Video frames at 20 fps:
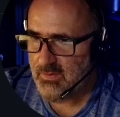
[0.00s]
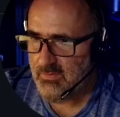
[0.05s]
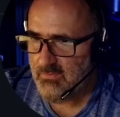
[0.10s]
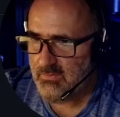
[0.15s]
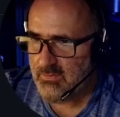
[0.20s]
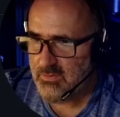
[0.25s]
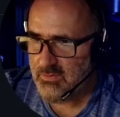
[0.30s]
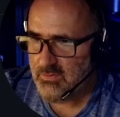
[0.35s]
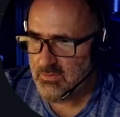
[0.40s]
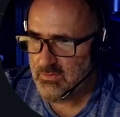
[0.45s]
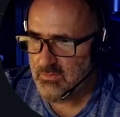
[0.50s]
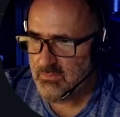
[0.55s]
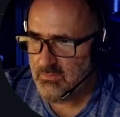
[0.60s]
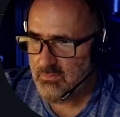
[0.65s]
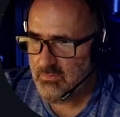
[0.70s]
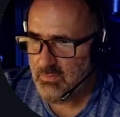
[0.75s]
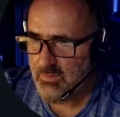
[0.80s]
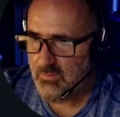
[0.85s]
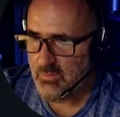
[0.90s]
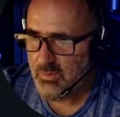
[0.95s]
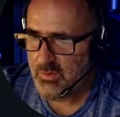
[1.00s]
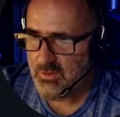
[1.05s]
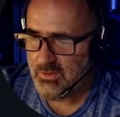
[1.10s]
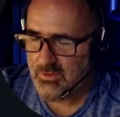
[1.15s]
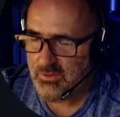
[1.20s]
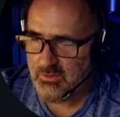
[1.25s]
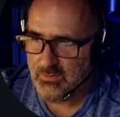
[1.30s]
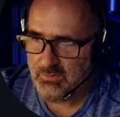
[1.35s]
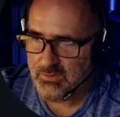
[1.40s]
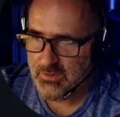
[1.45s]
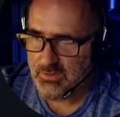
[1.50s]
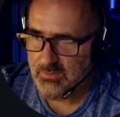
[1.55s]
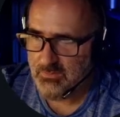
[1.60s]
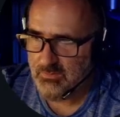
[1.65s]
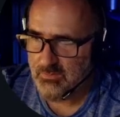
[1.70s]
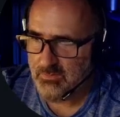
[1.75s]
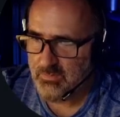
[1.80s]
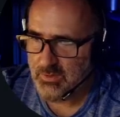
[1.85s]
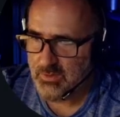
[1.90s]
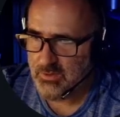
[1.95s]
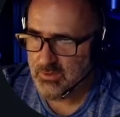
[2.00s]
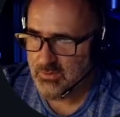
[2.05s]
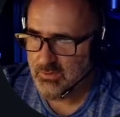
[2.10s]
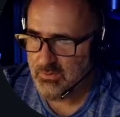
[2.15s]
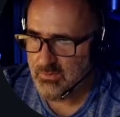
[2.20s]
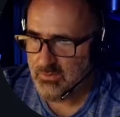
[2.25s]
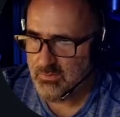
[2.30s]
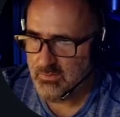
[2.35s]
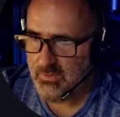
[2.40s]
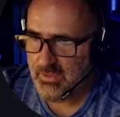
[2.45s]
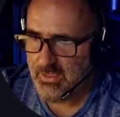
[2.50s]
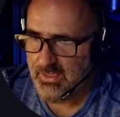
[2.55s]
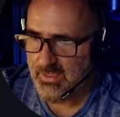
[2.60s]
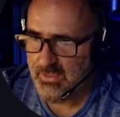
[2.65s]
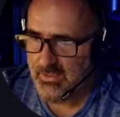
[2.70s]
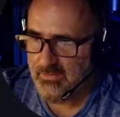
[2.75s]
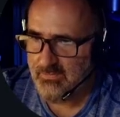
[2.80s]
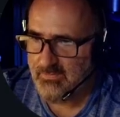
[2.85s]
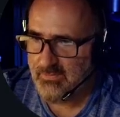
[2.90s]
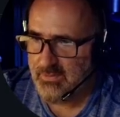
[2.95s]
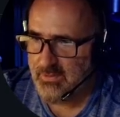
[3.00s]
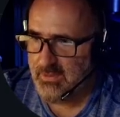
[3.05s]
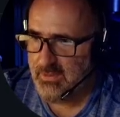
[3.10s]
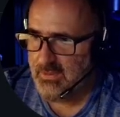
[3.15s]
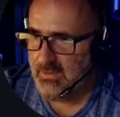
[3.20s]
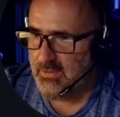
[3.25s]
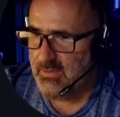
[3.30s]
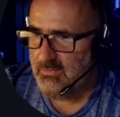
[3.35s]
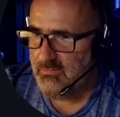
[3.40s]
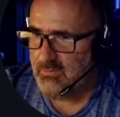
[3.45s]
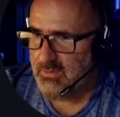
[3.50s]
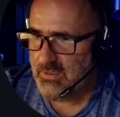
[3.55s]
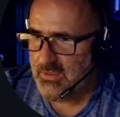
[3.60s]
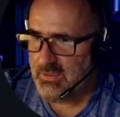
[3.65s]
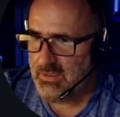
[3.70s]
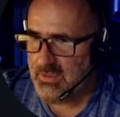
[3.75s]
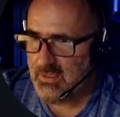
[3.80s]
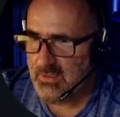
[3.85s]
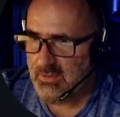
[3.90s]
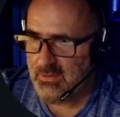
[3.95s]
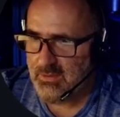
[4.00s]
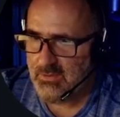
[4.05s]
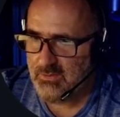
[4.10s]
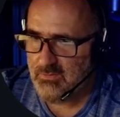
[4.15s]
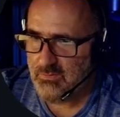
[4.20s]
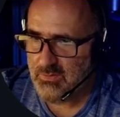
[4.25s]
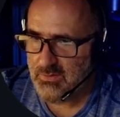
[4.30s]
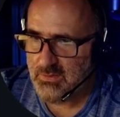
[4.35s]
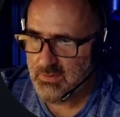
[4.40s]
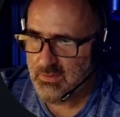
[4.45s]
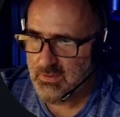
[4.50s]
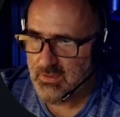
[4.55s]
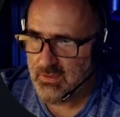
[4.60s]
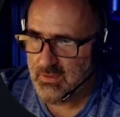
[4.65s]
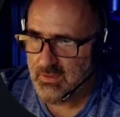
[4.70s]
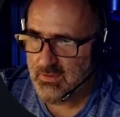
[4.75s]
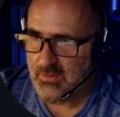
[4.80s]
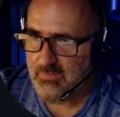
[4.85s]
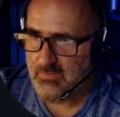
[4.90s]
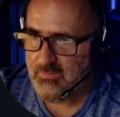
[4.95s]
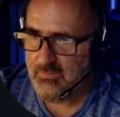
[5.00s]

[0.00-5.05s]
version 1.2, which I'm pretty sure is what I have. We click on this, we'll see a